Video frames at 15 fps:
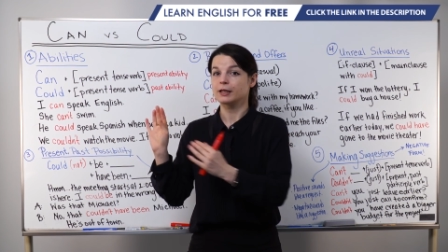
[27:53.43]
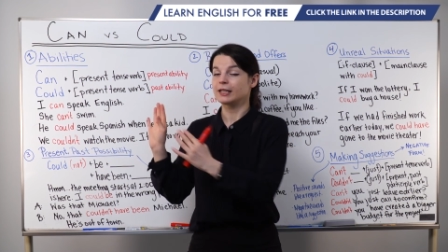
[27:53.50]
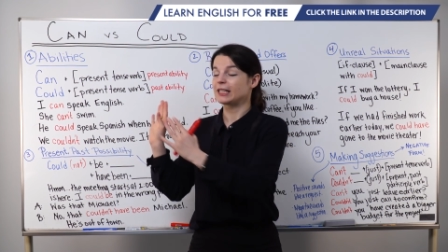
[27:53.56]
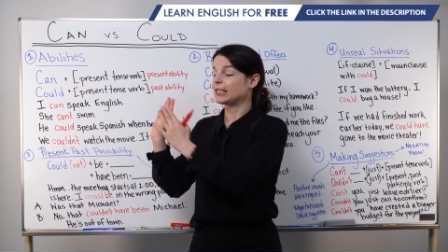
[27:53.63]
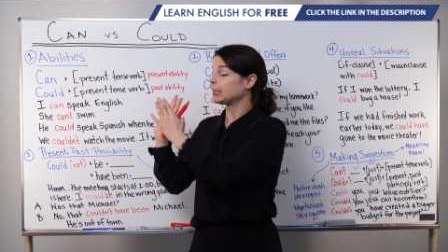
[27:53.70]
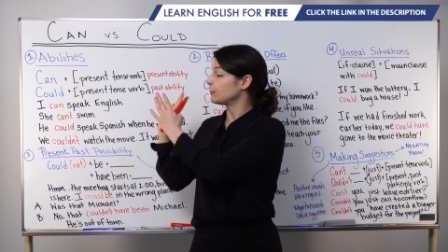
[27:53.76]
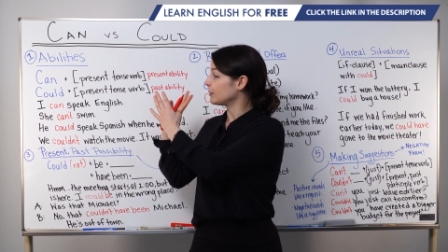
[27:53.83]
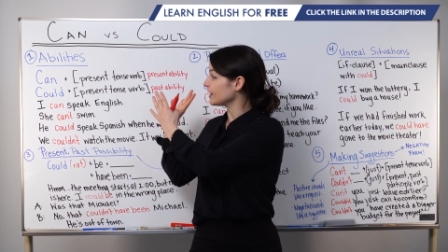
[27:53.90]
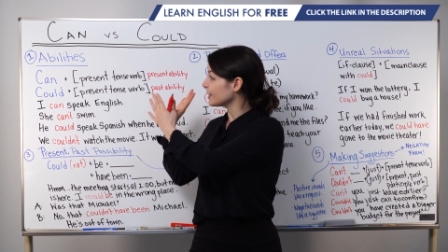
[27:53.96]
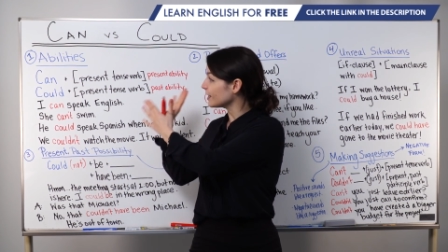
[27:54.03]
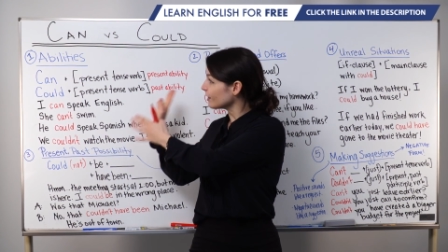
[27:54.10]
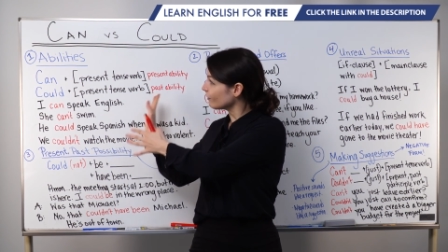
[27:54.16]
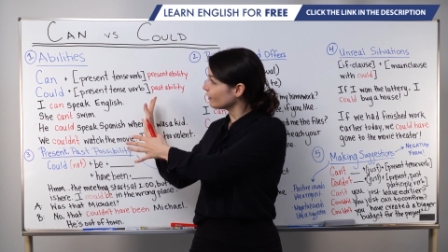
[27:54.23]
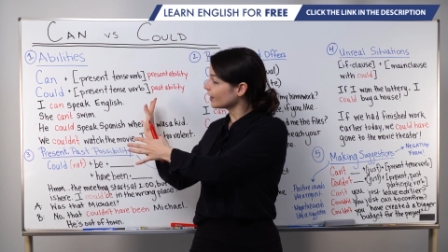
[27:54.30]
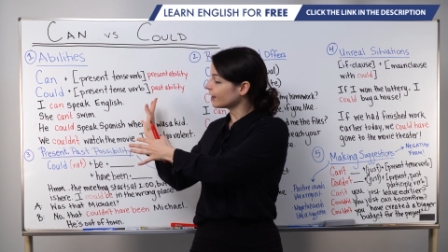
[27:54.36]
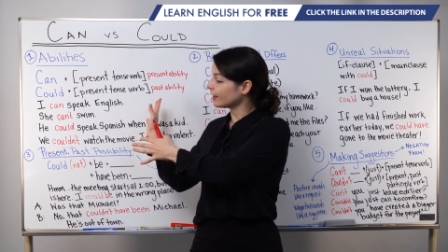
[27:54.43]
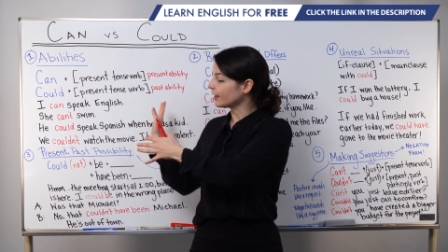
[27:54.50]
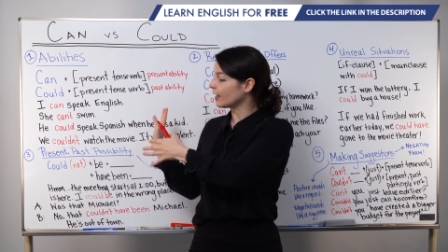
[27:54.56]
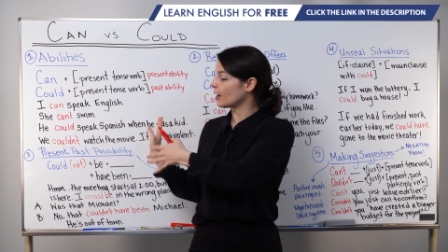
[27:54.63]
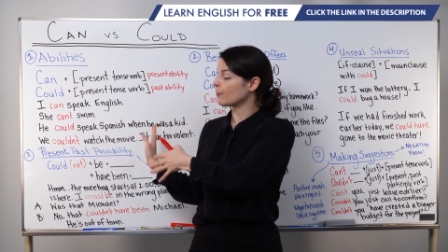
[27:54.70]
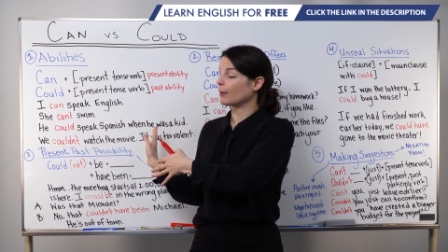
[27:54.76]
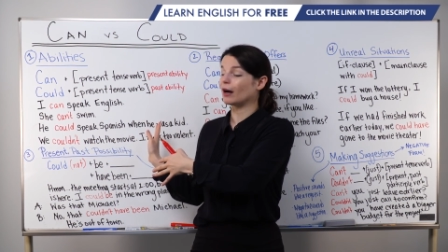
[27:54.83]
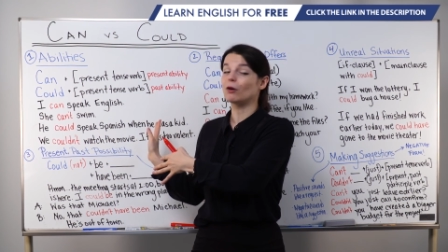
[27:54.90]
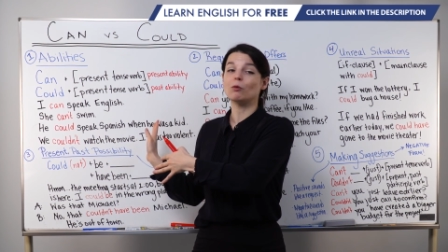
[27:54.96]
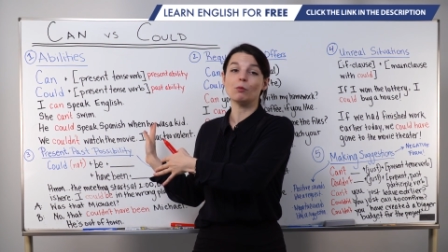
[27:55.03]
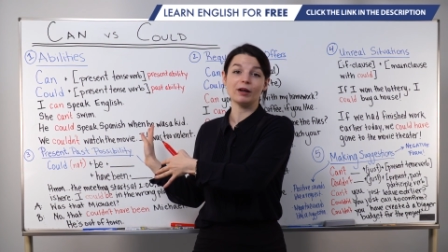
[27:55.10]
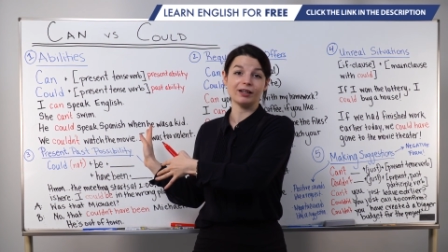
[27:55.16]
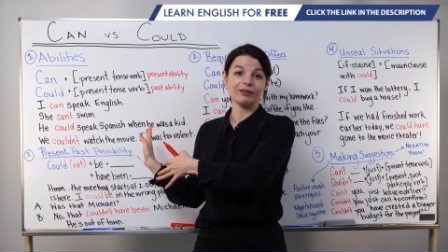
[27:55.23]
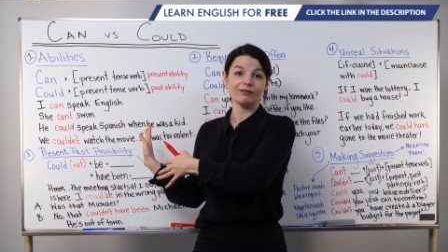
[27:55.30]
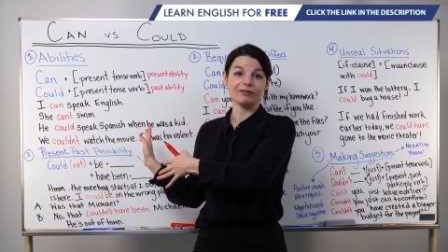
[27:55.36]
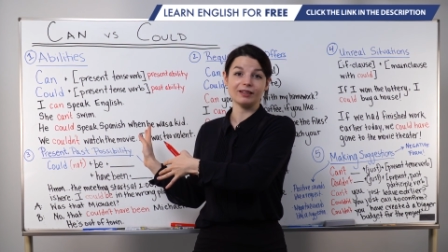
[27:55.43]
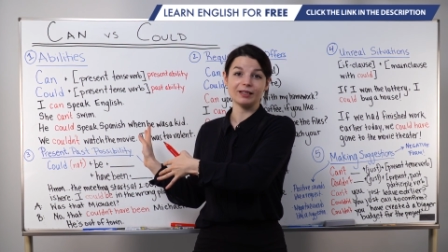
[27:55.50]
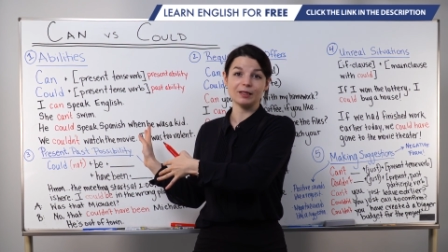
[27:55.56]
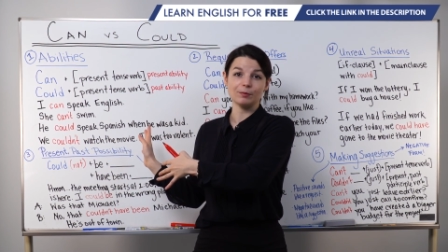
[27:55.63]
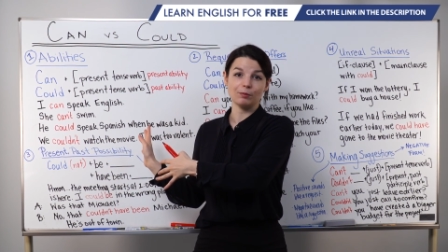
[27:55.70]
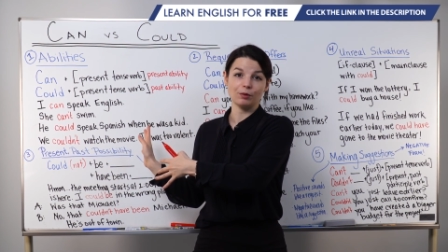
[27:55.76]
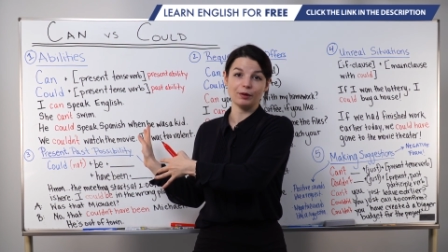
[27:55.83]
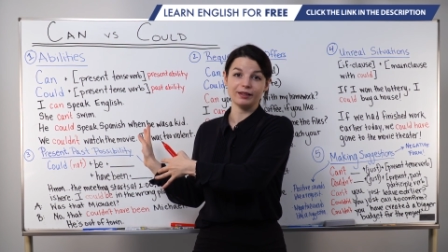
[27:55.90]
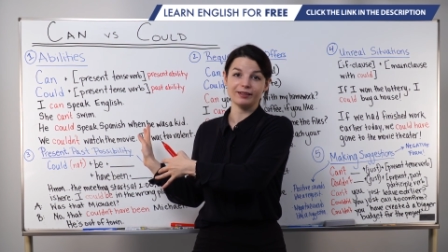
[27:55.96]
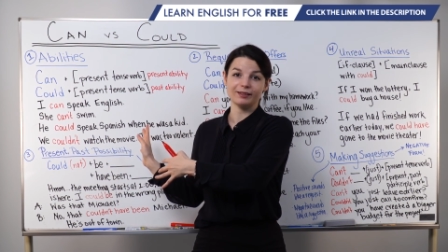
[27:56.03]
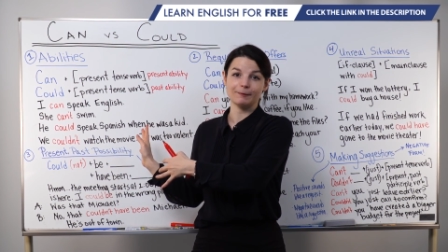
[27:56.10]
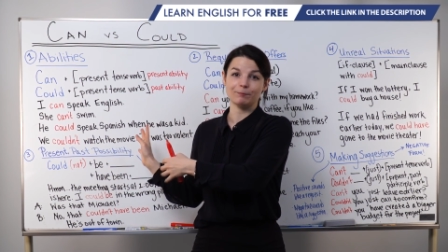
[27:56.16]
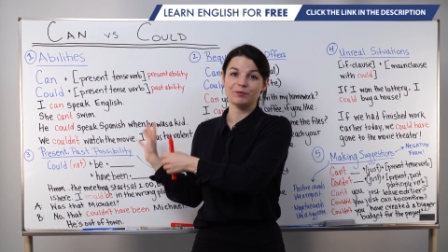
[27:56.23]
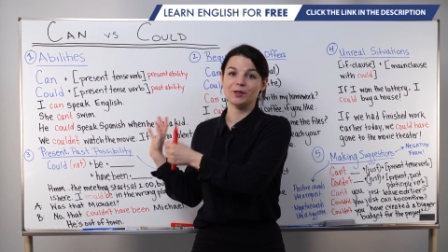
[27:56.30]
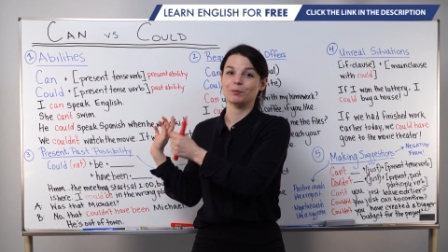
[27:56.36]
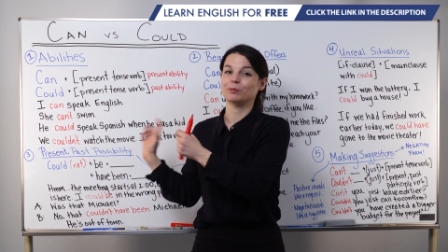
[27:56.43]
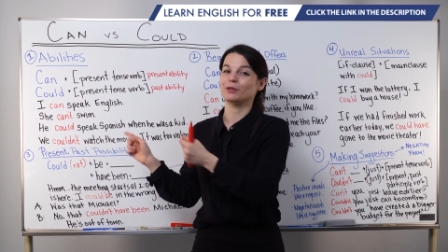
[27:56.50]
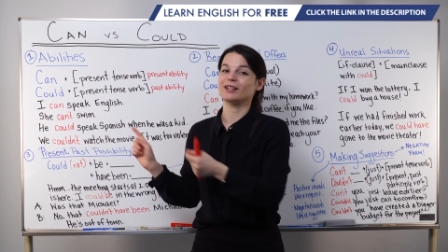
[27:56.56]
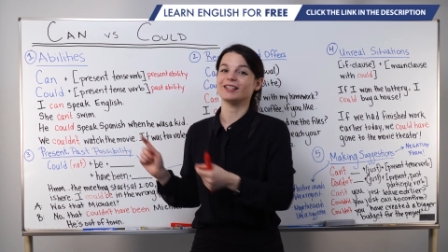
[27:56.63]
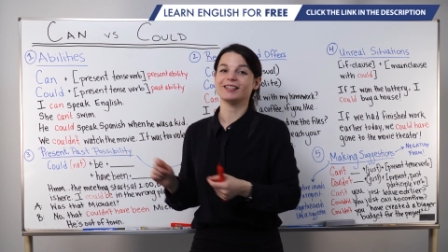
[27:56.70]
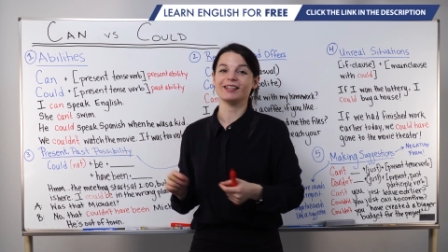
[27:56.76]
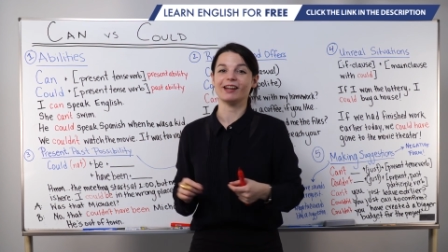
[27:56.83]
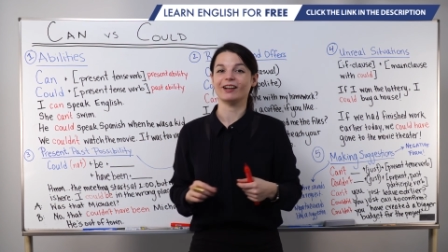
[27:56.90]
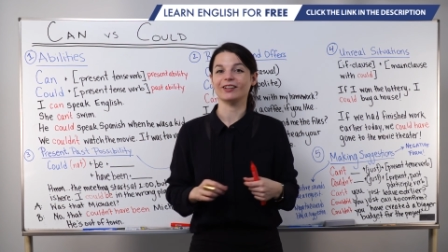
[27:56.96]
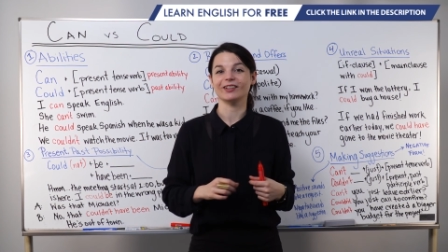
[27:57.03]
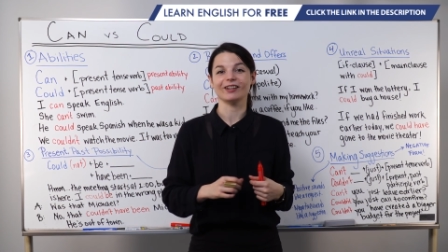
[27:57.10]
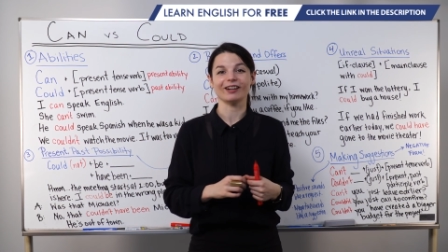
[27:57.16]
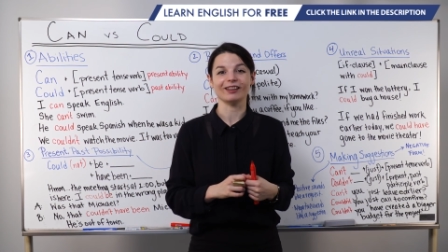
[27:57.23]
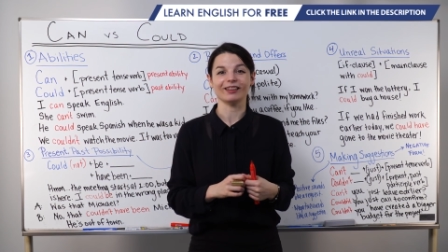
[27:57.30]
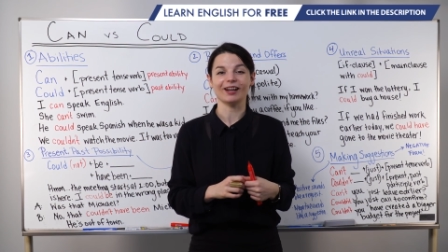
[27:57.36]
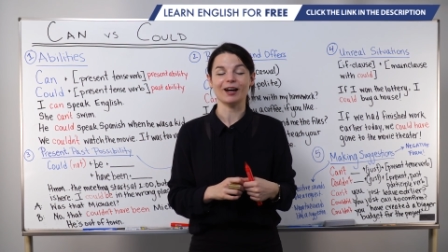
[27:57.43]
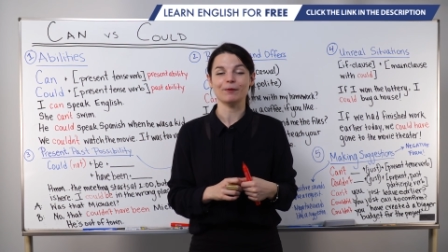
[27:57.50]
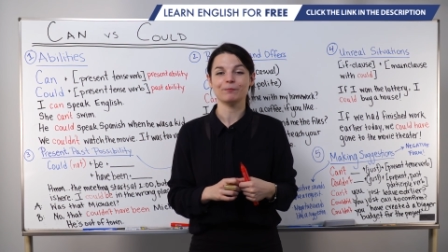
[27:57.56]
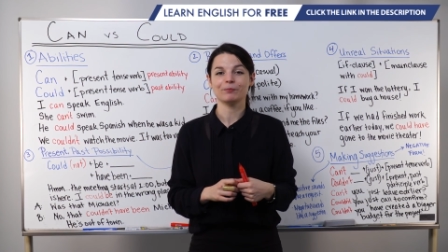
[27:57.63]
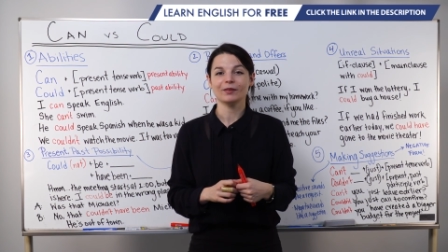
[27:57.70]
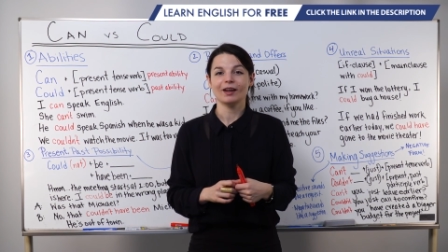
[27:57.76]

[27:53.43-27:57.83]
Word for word: specifically about one of these points. So please take a look at that.